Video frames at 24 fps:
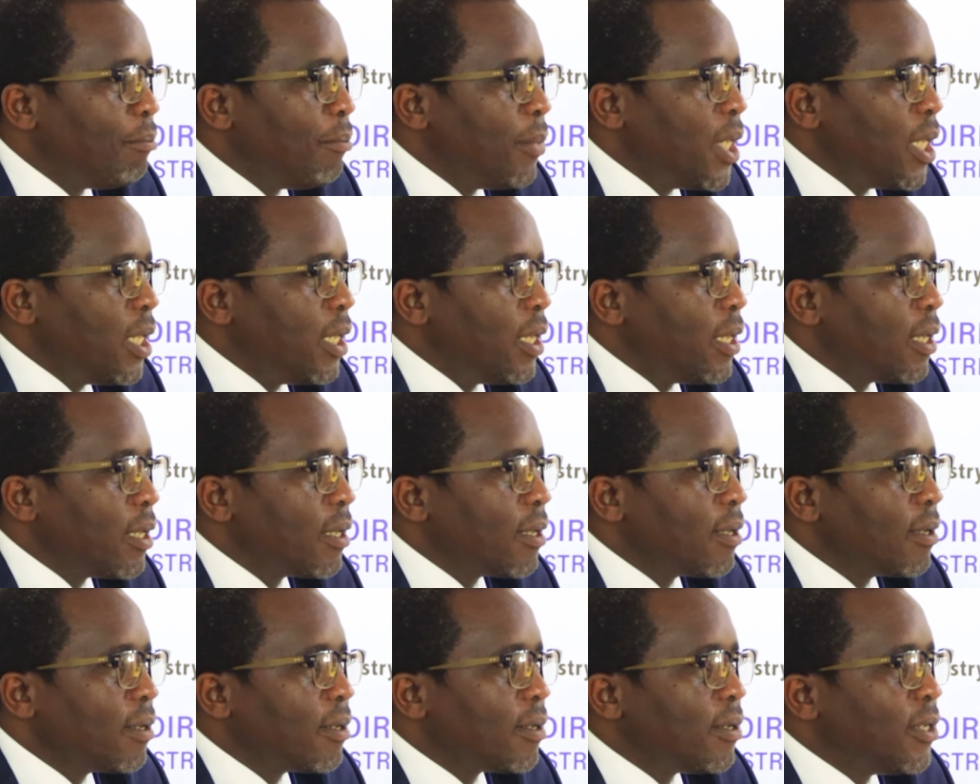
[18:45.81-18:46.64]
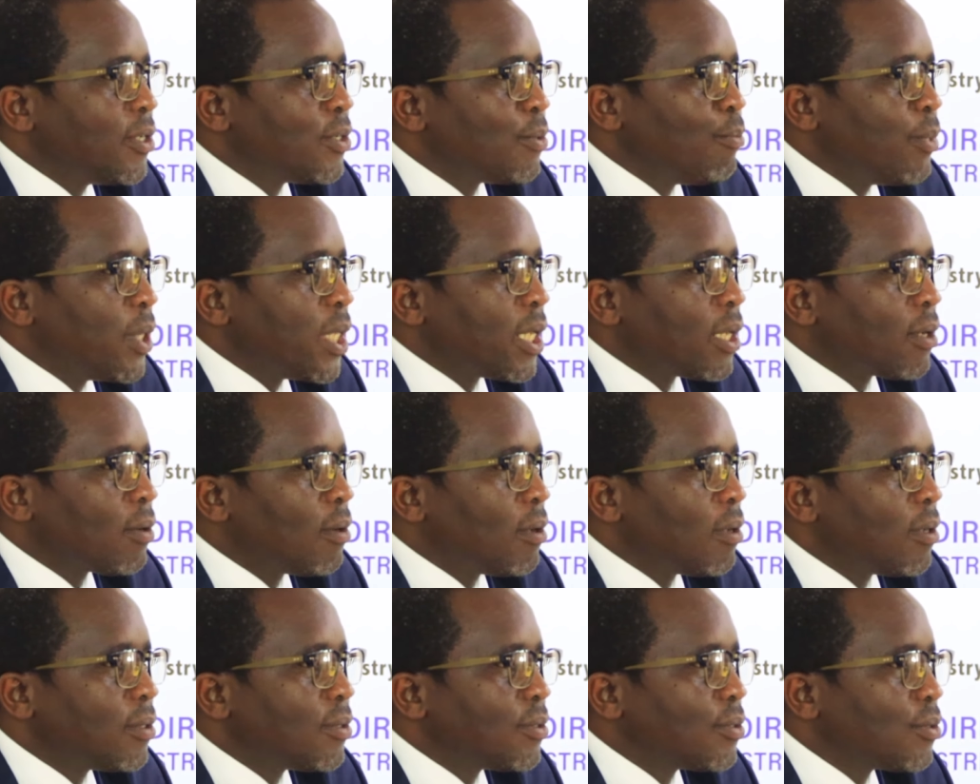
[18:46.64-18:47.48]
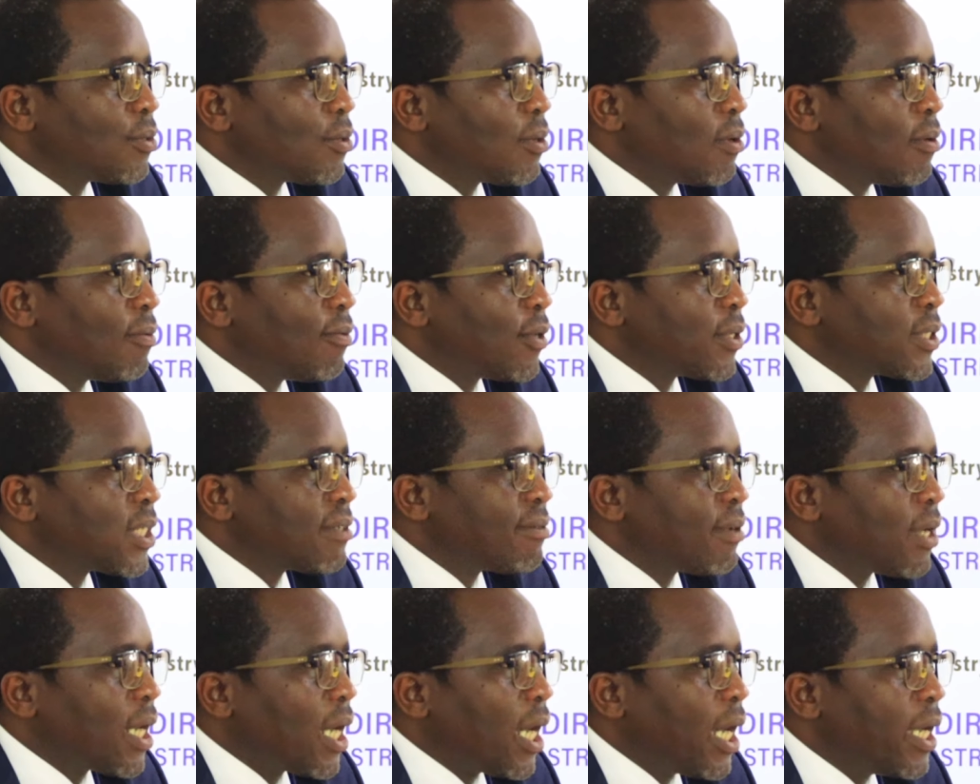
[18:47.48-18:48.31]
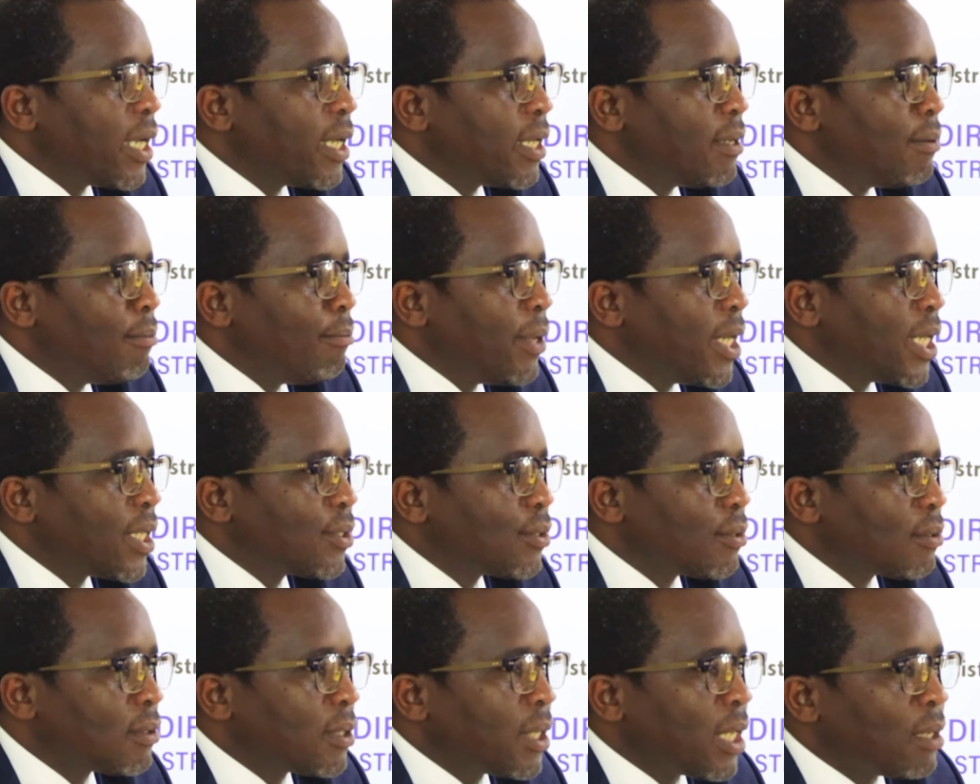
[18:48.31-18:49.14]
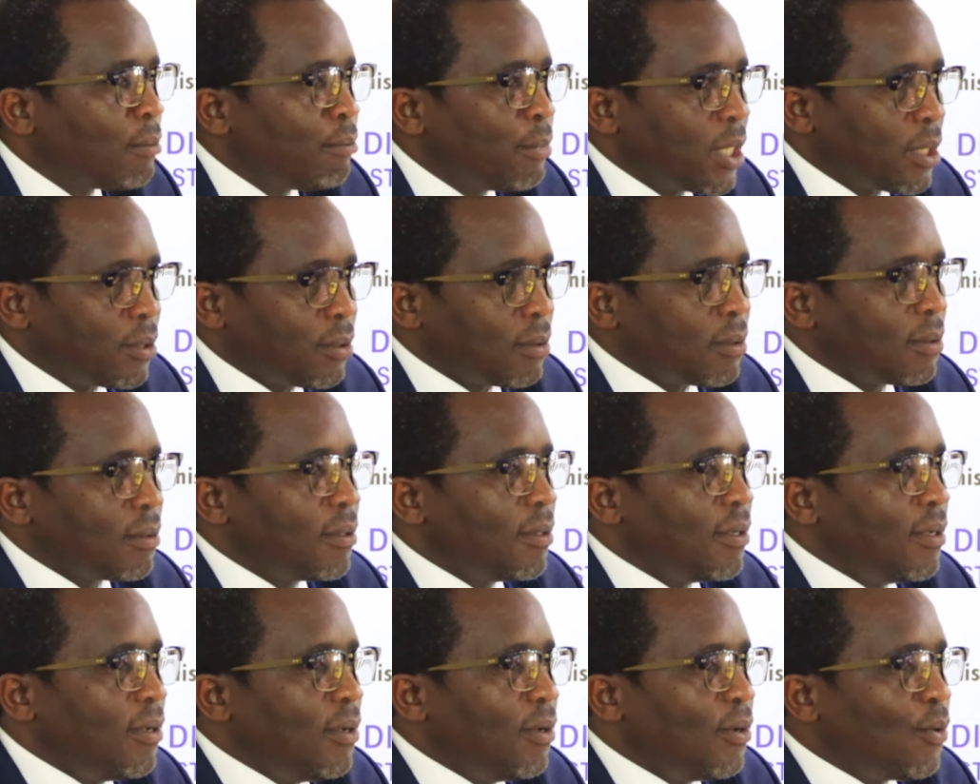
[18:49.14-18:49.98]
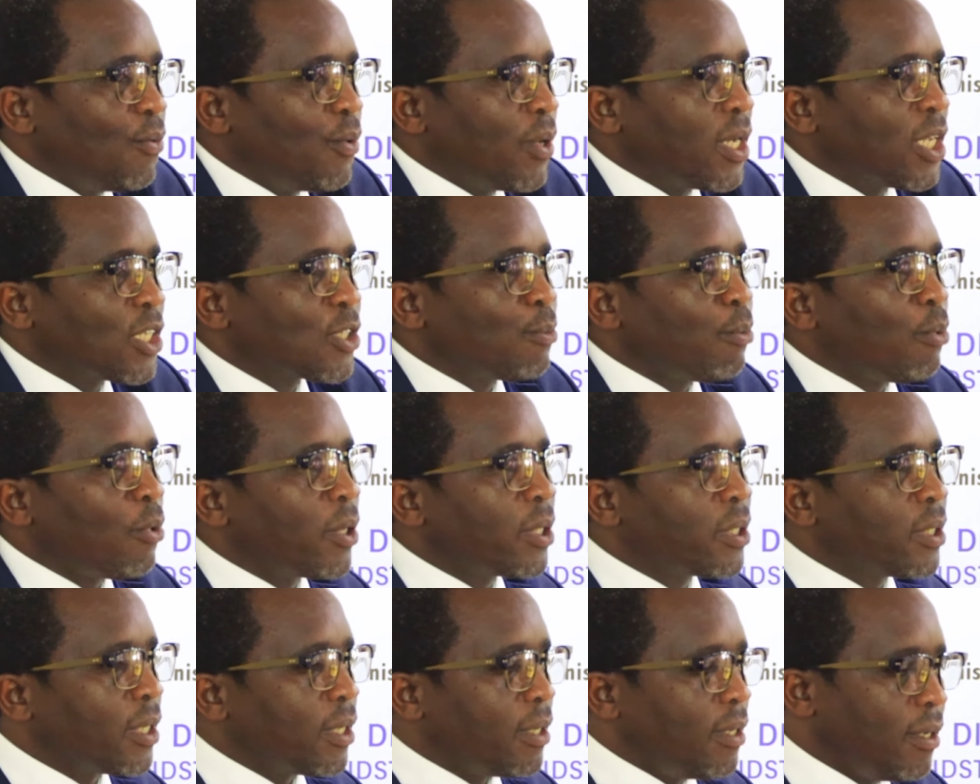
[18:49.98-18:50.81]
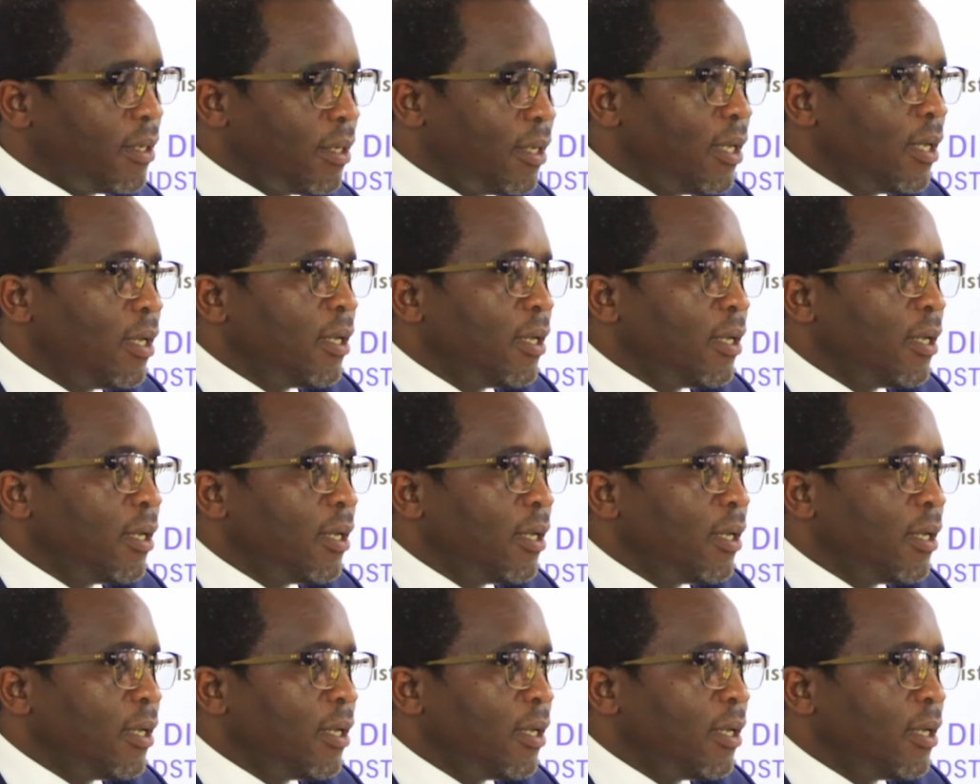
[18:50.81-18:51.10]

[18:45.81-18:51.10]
meaning these minerals of whatever kind, metal or non-metal, when exploited,